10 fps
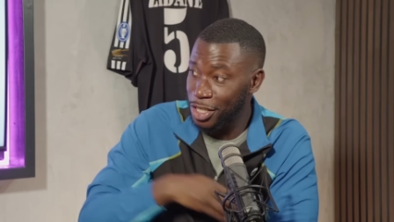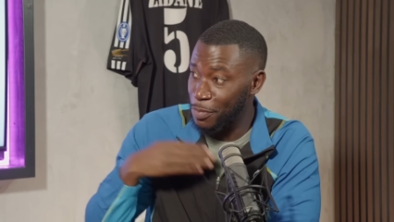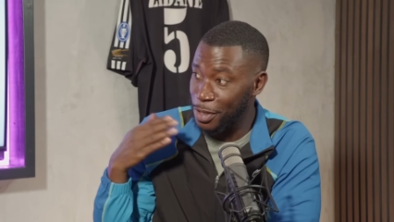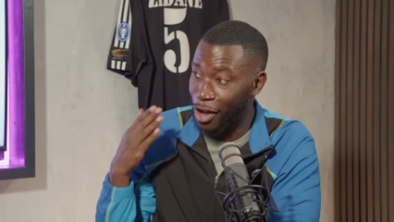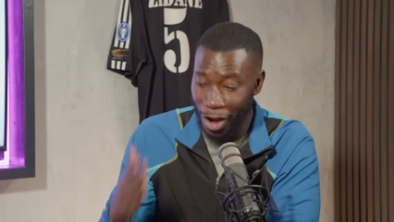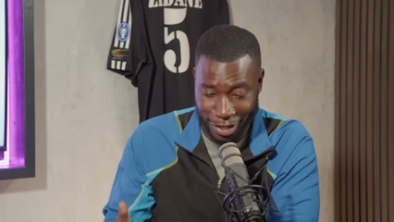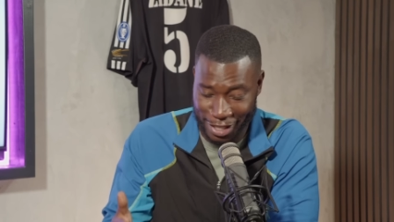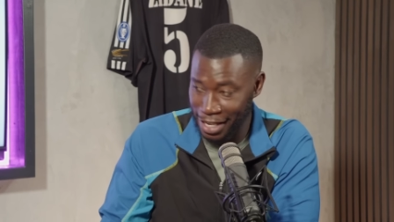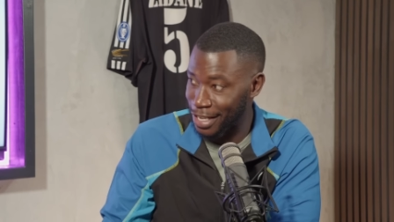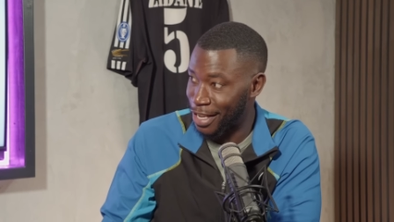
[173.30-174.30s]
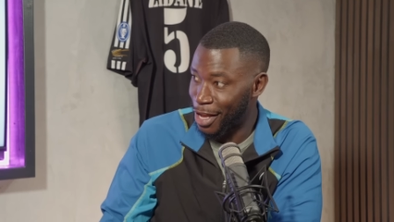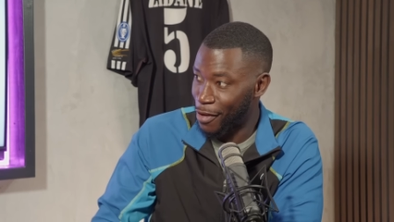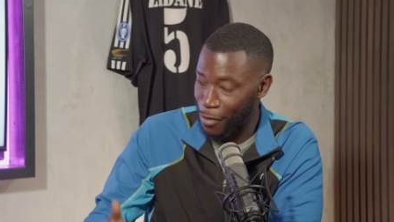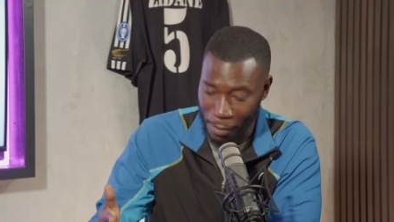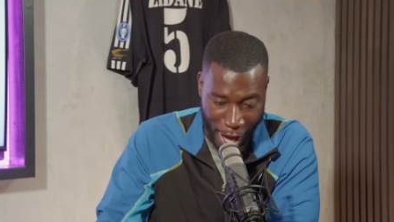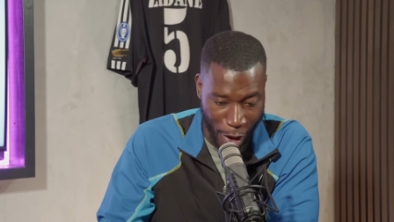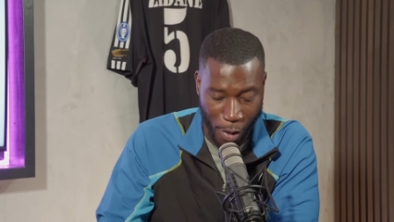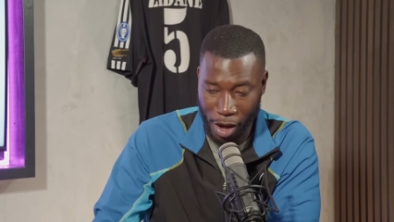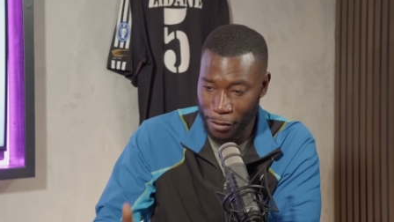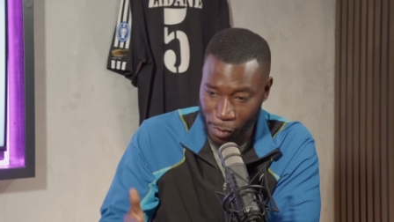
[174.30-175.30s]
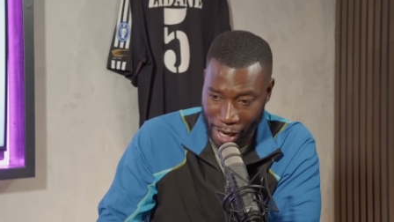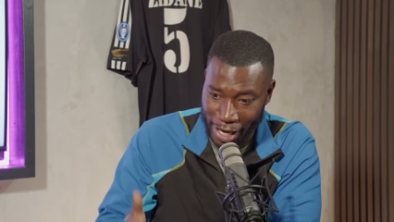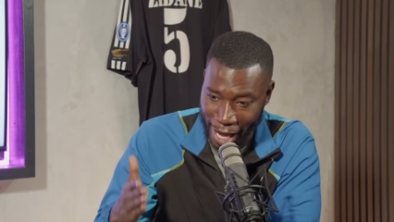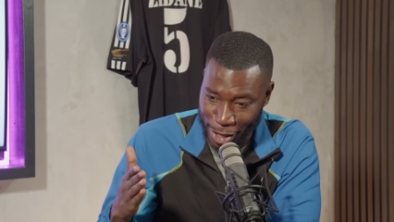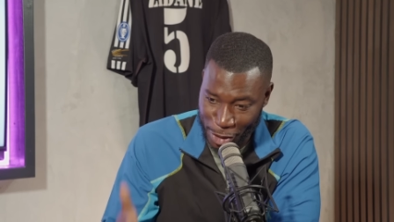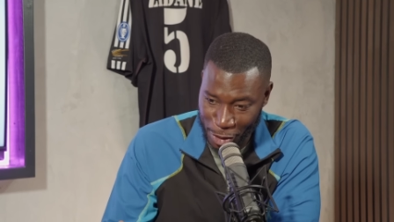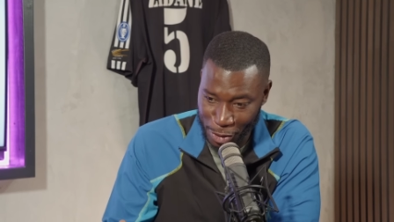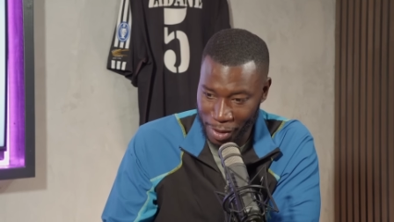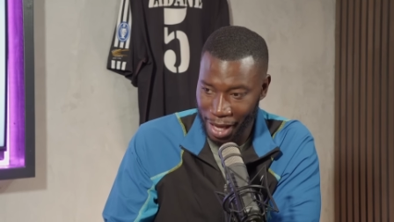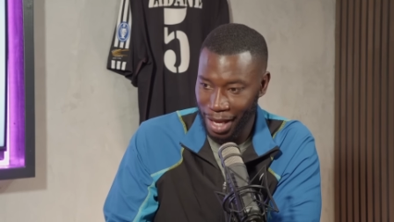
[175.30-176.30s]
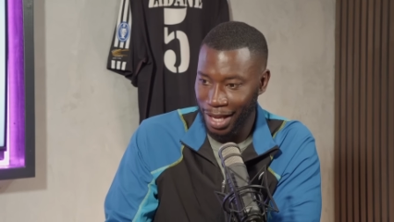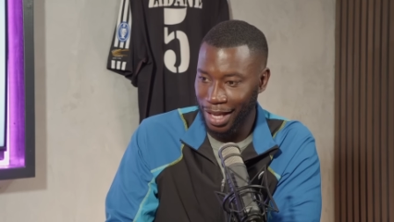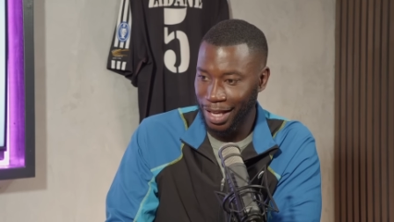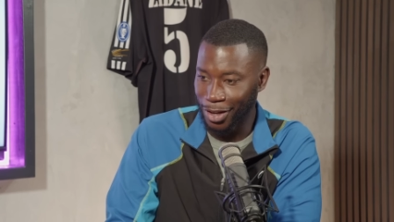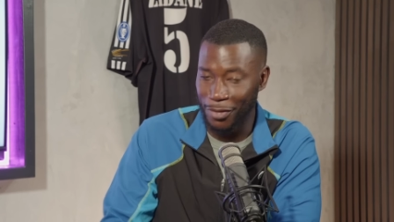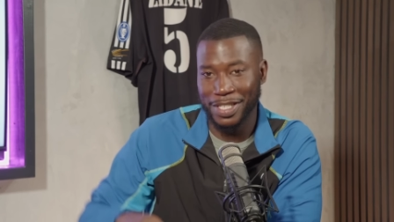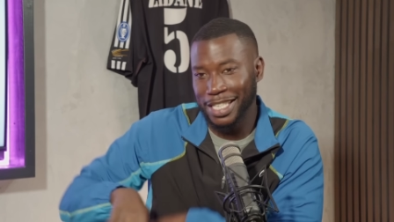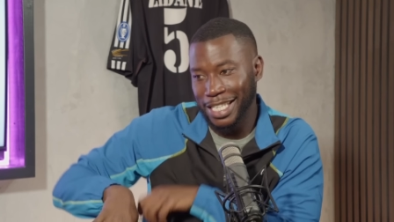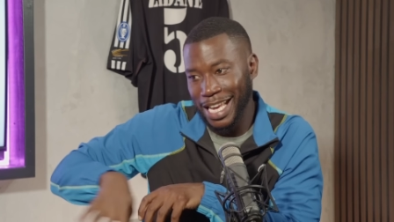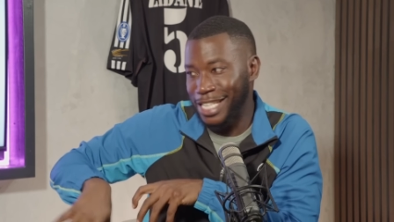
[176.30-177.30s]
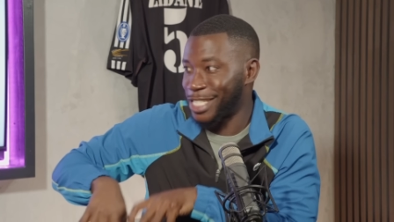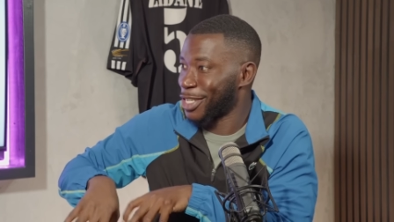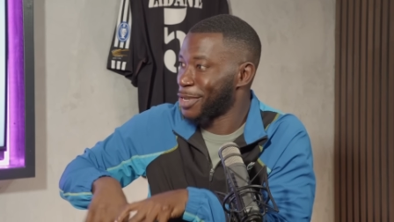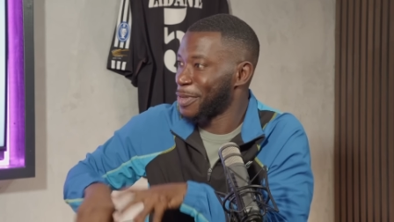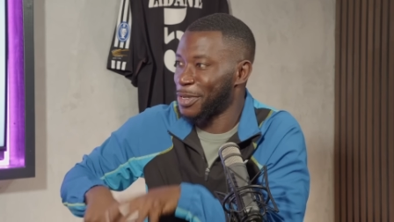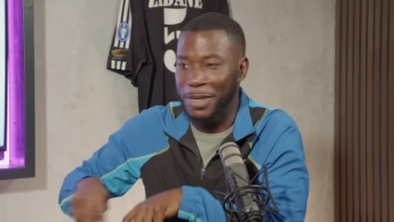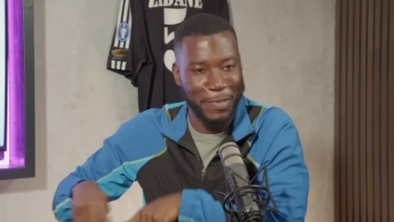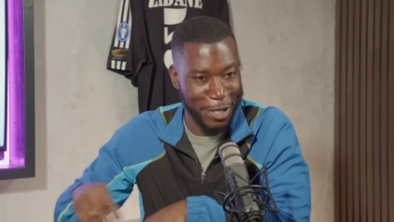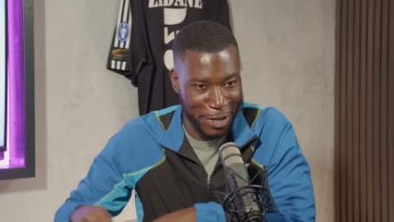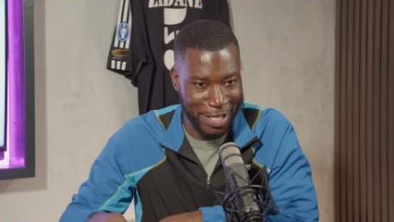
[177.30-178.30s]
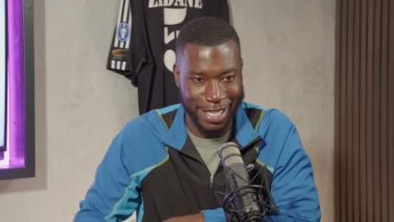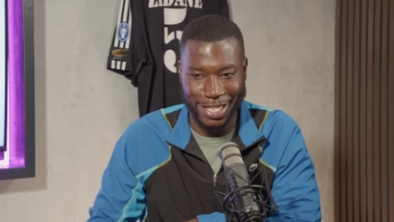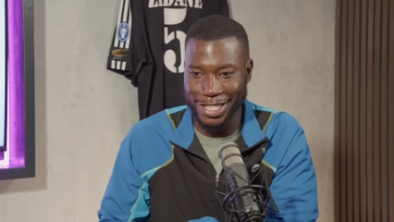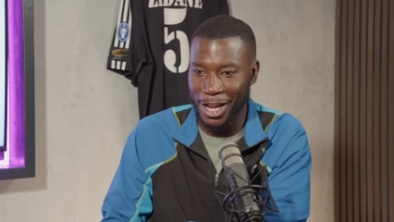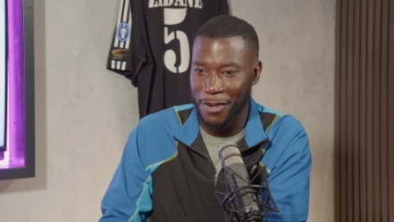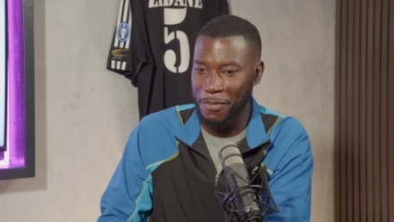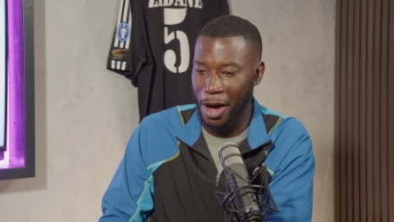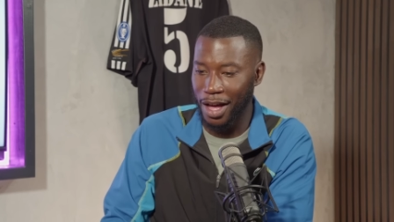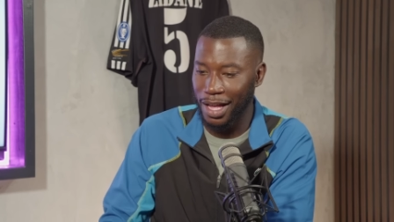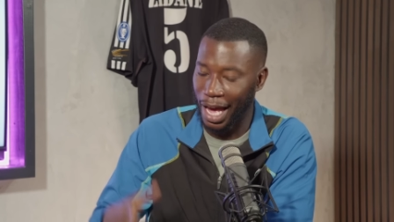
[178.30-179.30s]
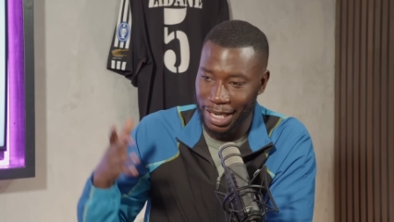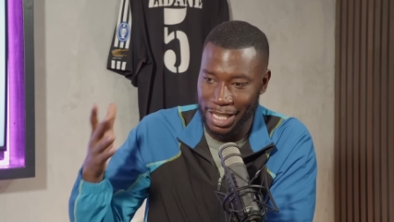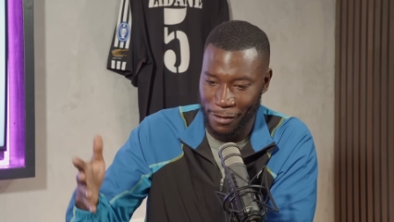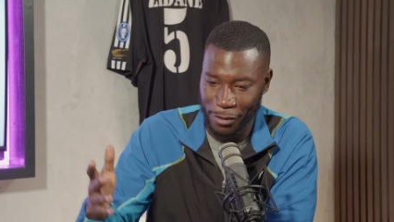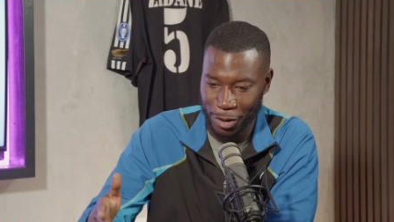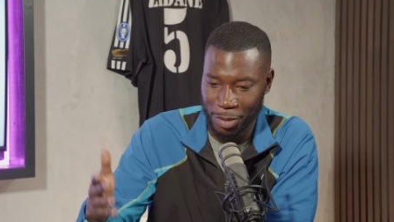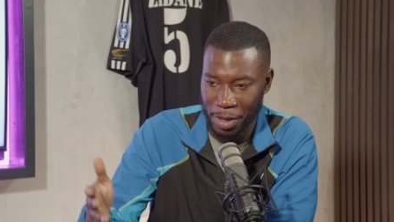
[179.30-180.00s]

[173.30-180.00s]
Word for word: have been asking for Mawa, Fuad, and you. Mm-hmm. Obviously, Liaz is going to be doing mm-hmm. the producing and stuff, but how does that feel to be